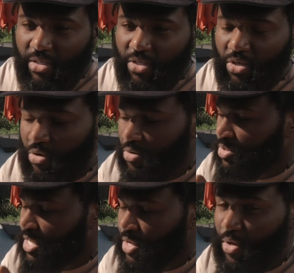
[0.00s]

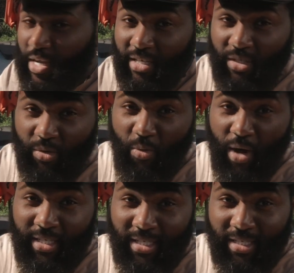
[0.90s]
So thank you guys for
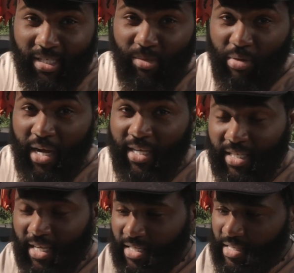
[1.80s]
watching this
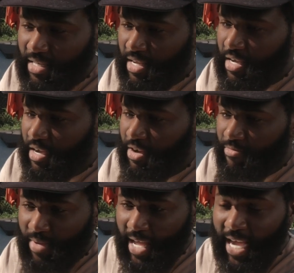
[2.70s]
process
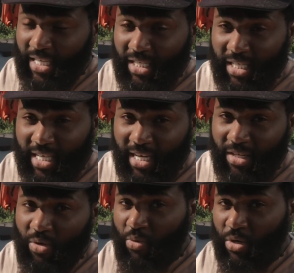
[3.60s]
of me actually
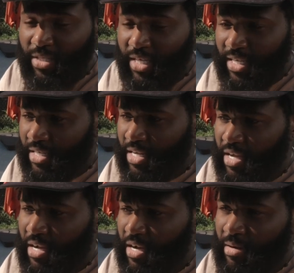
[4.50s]
getting the work done.
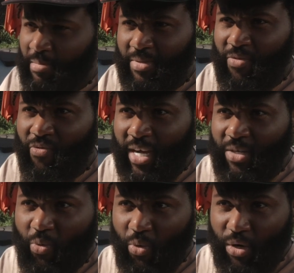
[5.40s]
The
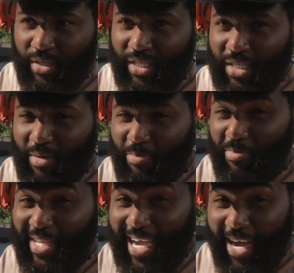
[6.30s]
final work should
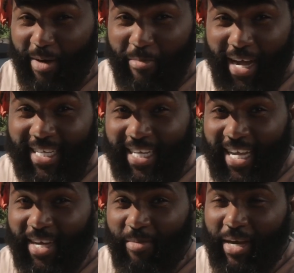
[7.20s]
be out by
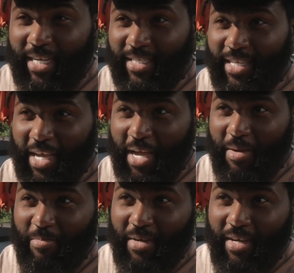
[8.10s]
now, by the
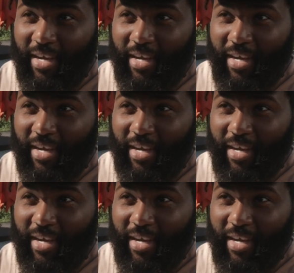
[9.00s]
time